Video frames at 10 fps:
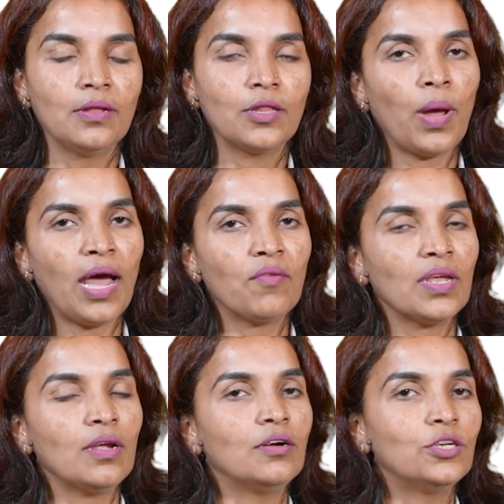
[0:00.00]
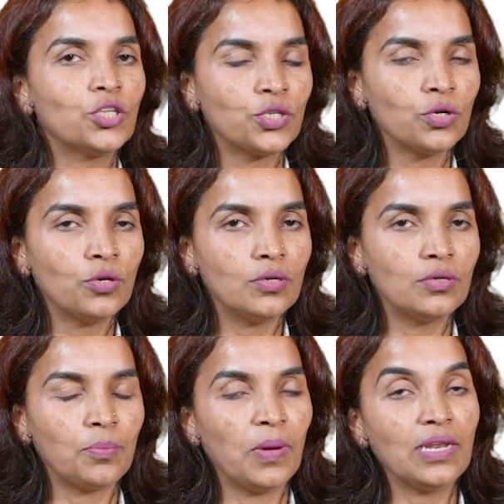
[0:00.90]
Now having understood
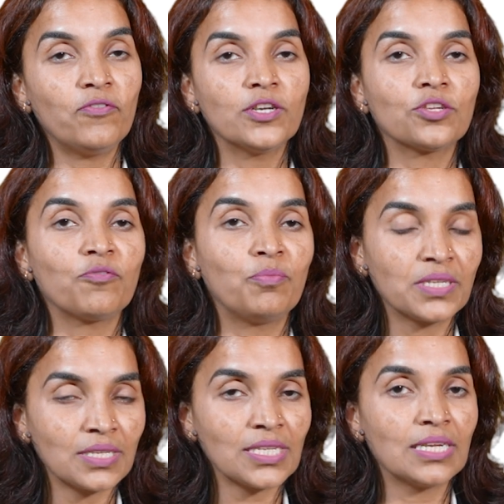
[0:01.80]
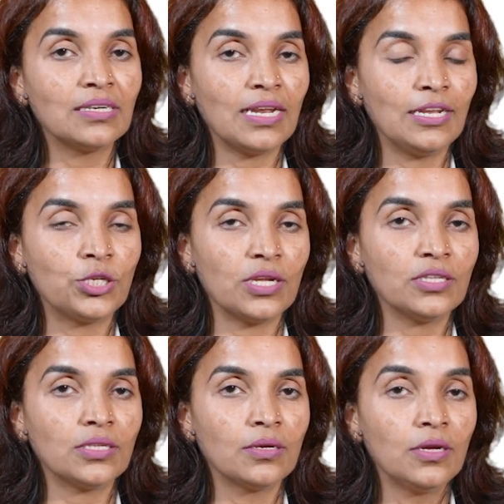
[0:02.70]
the benefits of business
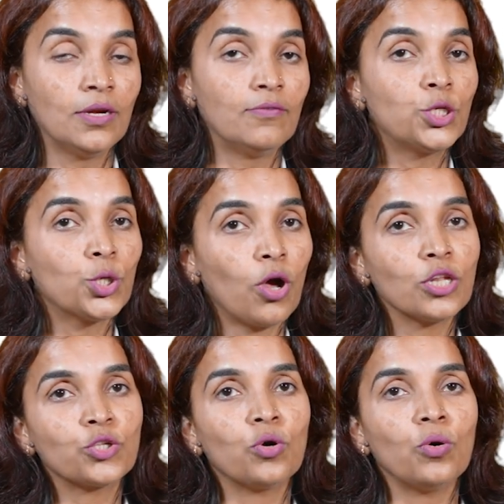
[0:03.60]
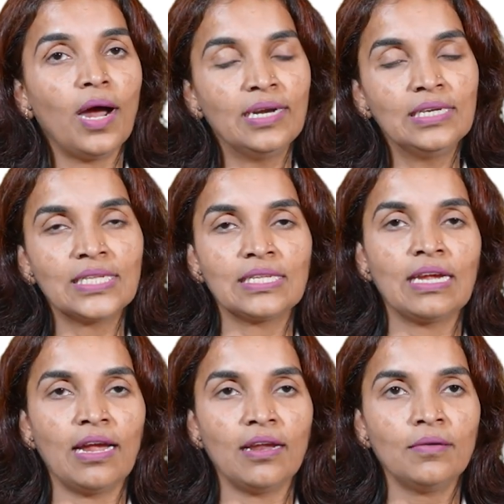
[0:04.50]
intelligence, we should also
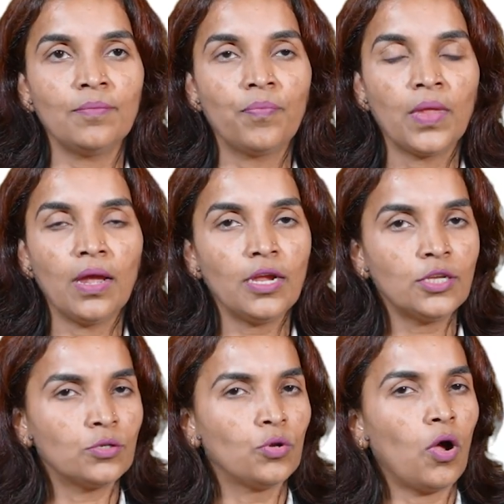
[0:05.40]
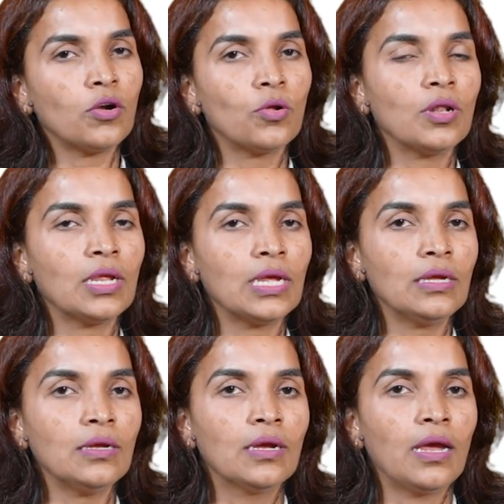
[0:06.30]
understand it not
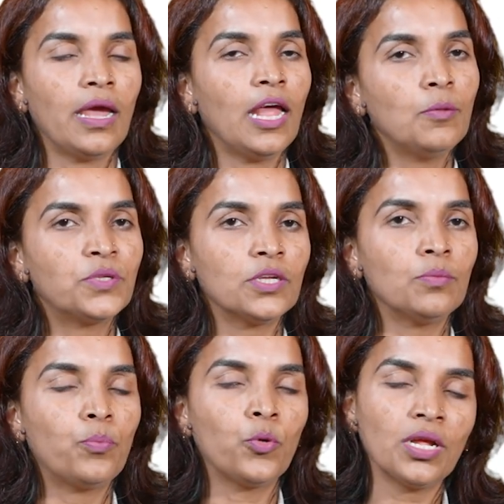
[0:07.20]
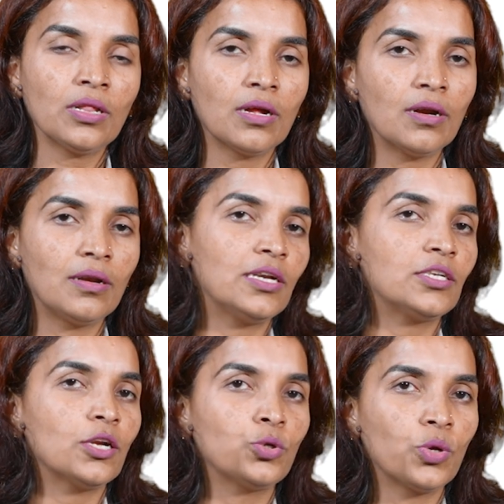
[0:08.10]
only helps in putting the
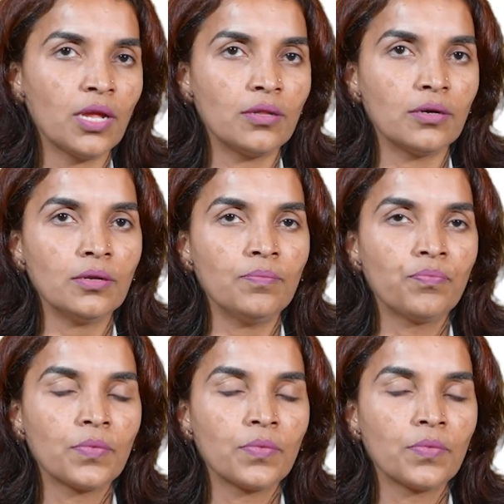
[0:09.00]
data together,